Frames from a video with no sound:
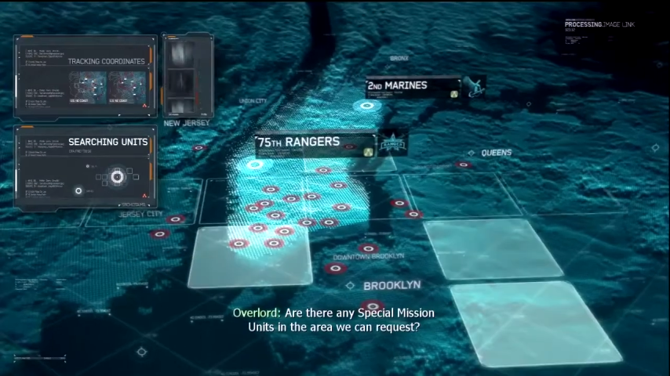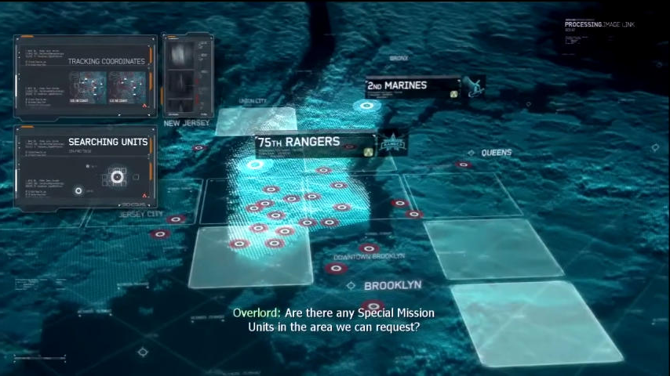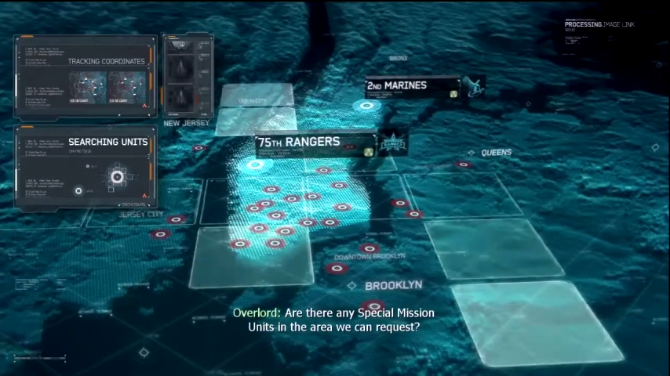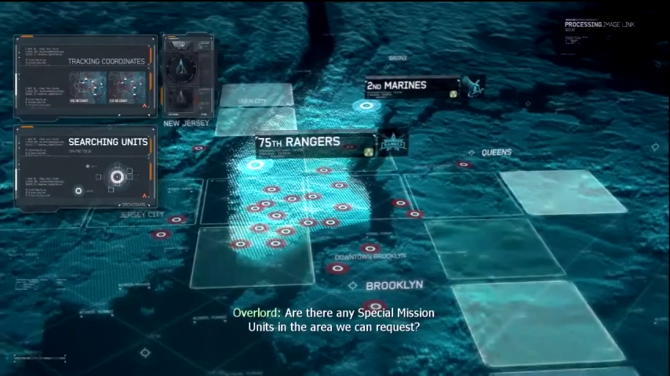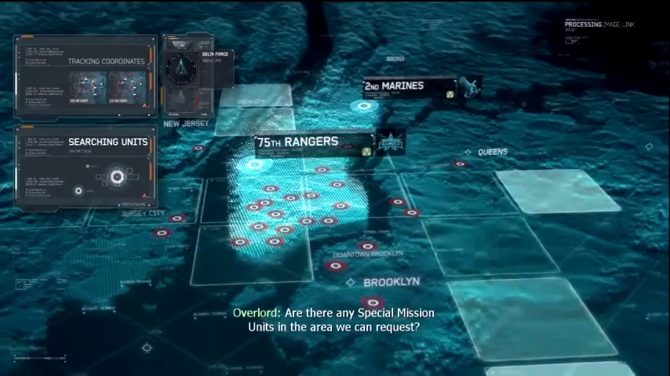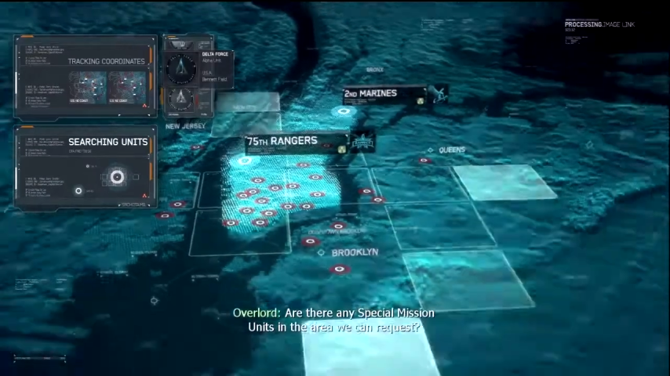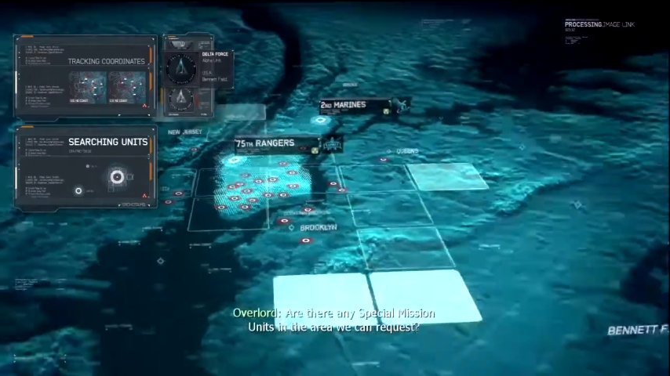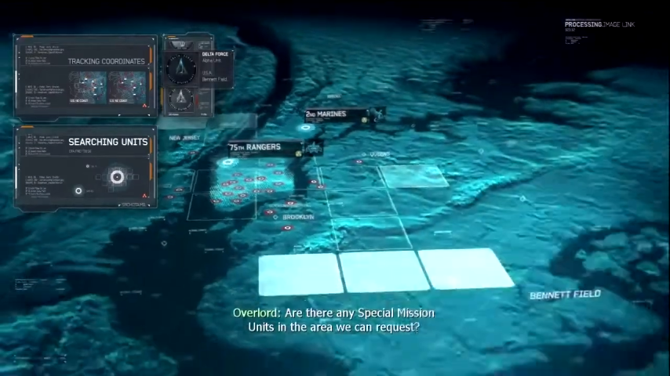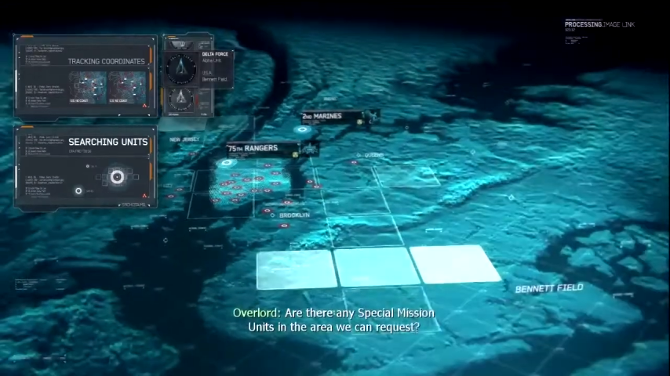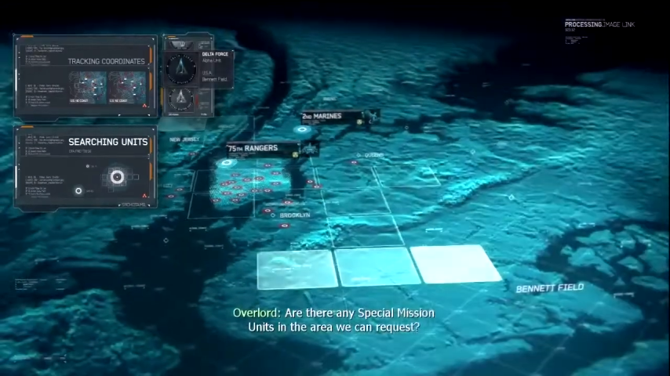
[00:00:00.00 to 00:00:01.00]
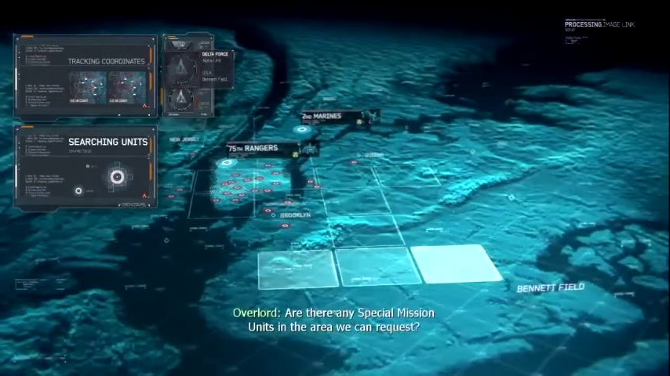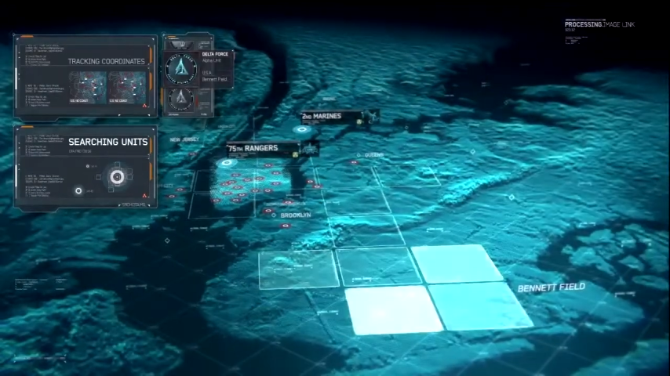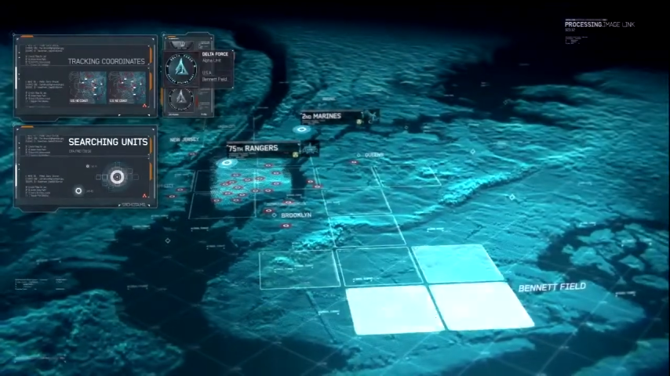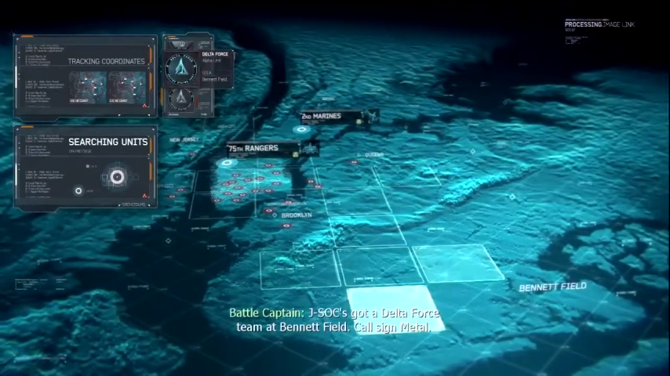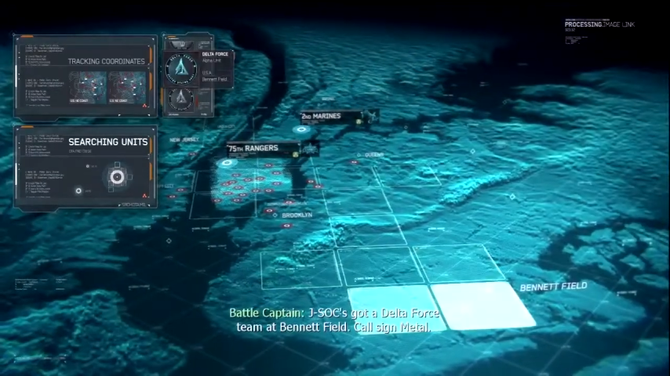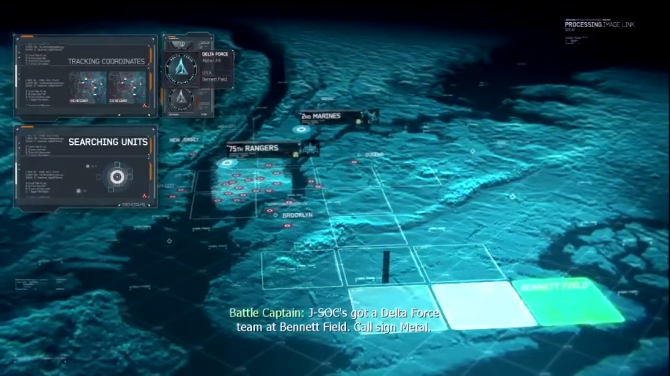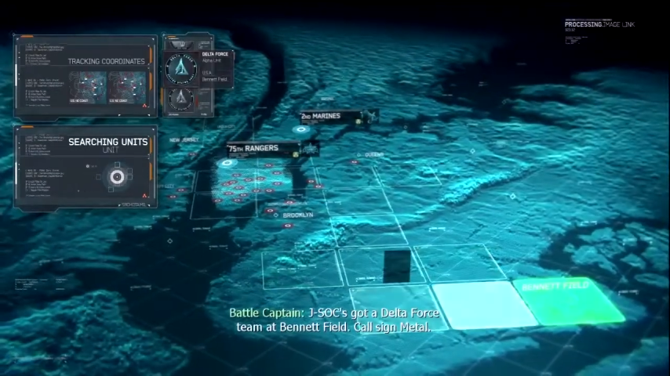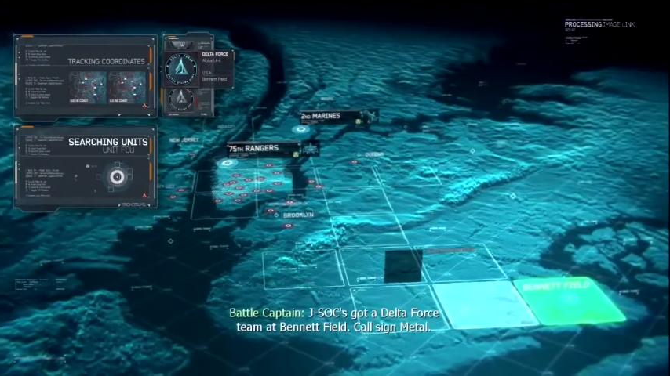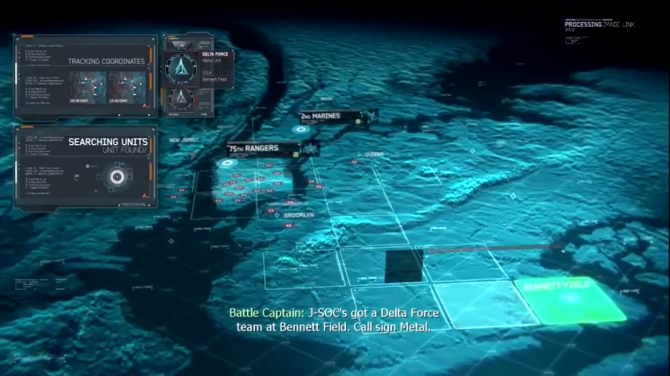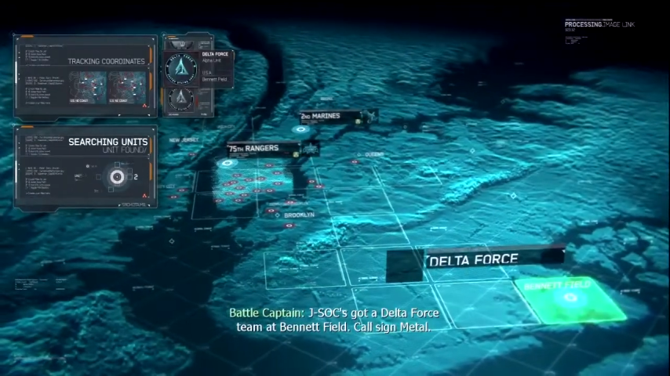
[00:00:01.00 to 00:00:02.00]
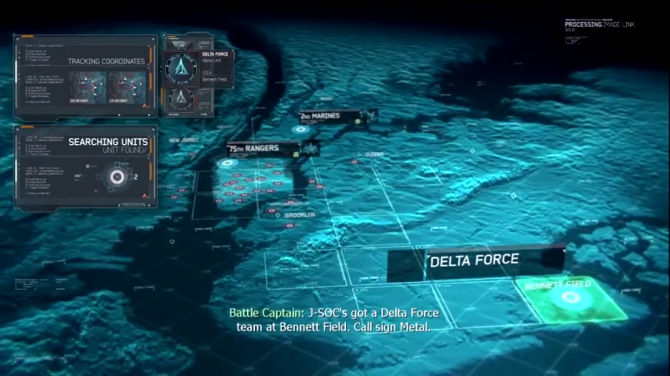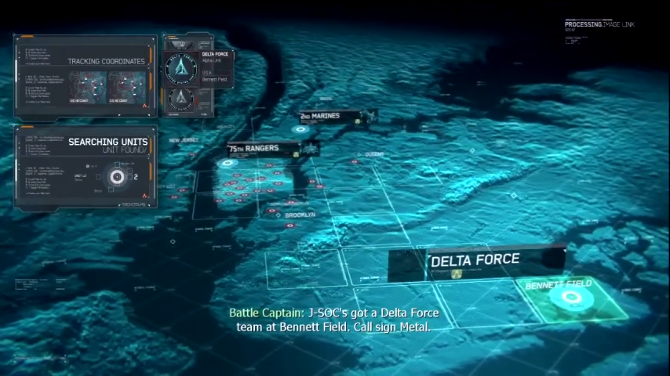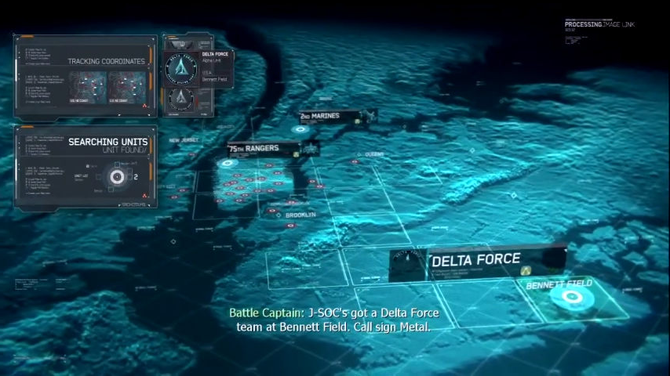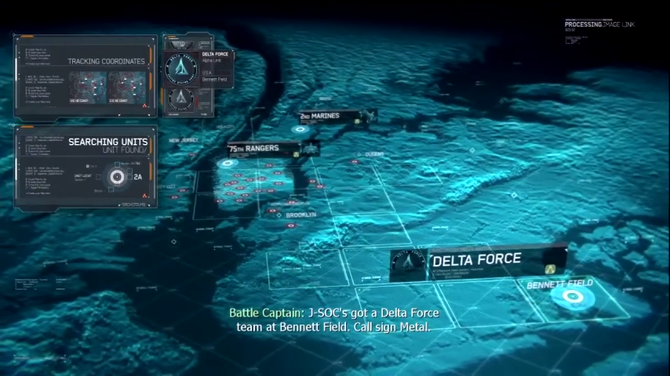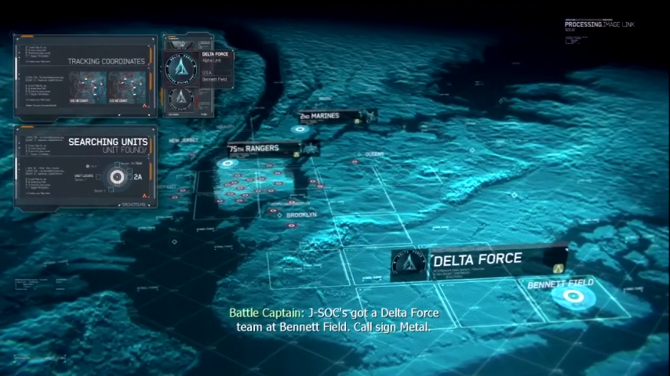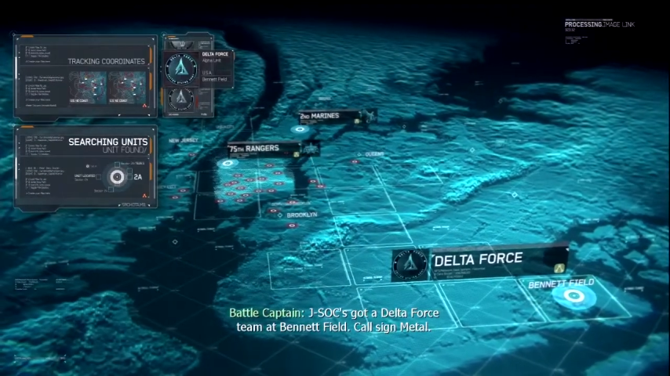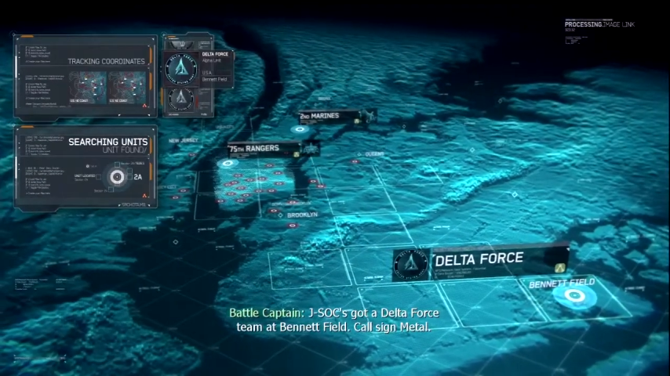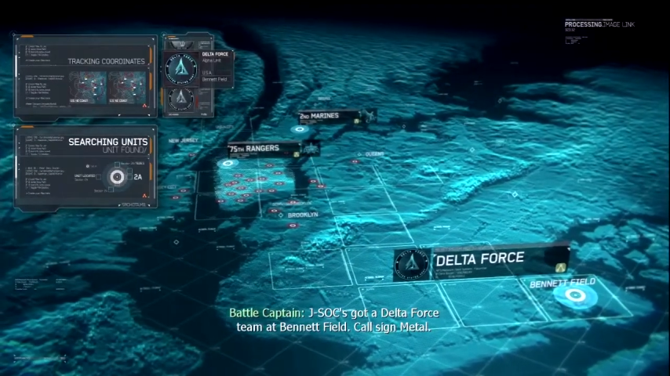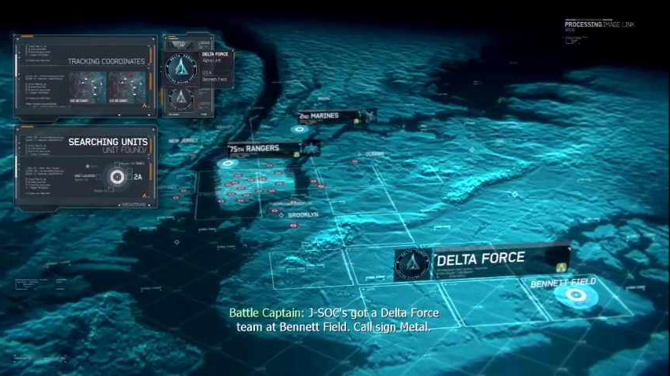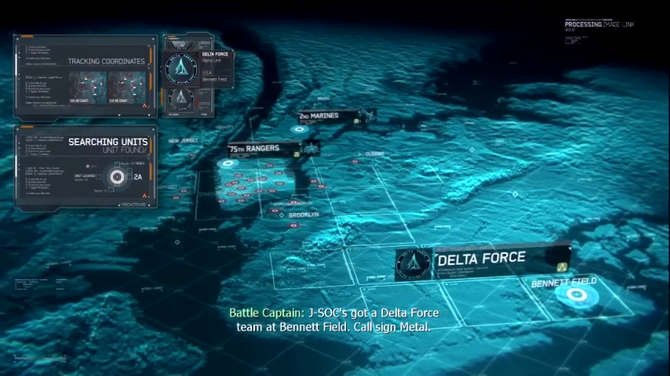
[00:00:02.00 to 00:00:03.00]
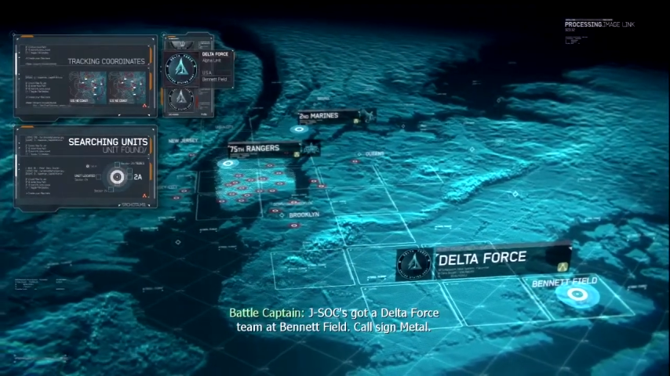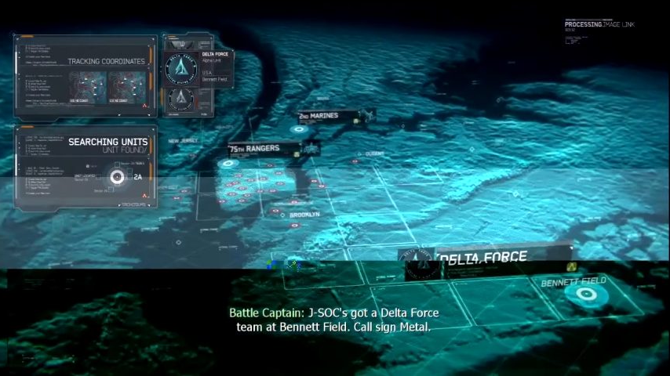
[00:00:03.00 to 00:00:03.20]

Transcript: No face is visible, so there are no lips to read.